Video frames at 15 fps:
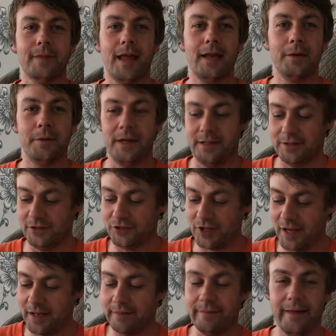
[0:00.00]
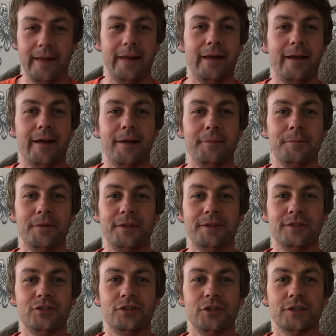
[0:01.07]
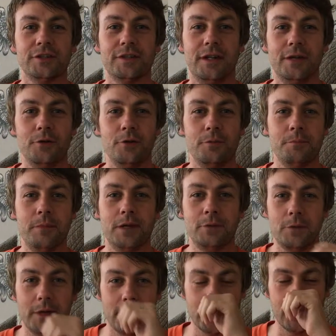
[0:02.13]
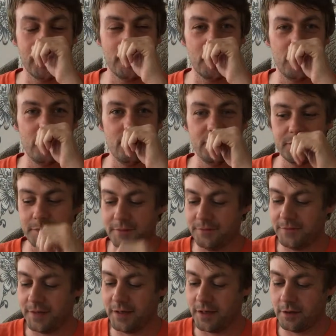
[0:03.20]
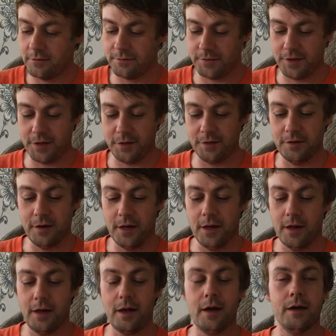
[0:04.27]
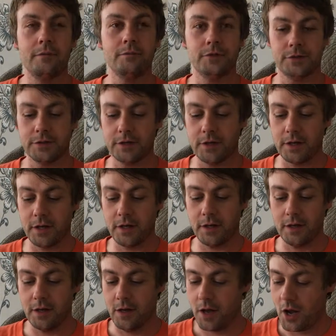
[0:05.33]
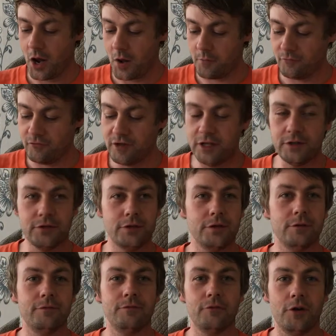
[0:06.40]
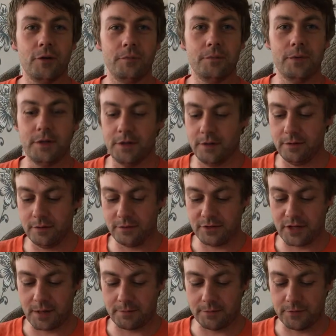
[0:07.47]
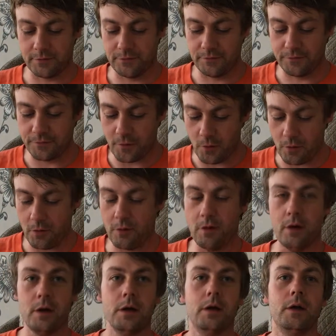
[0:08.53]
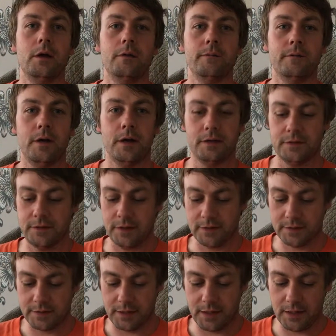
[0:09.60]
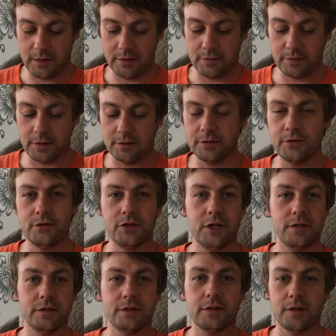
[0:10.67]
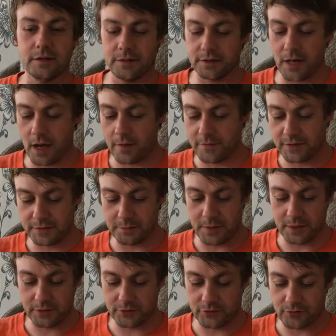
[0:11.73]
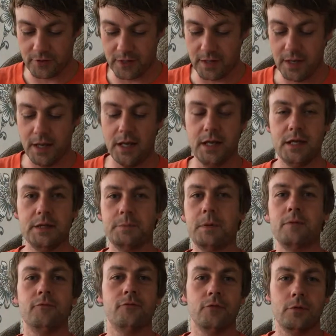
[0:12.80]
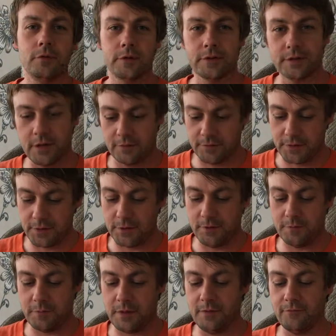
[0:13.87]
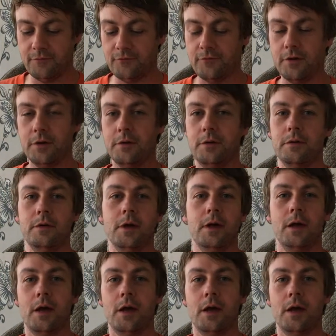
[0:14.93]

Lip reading: Hello A to J. This is just a little midweek encouragement video for you. I'm just going to read to you from Luke chapter 4 verse 16. So this is Jesus at the start of his ministry. He's been through all the stuff that you've been through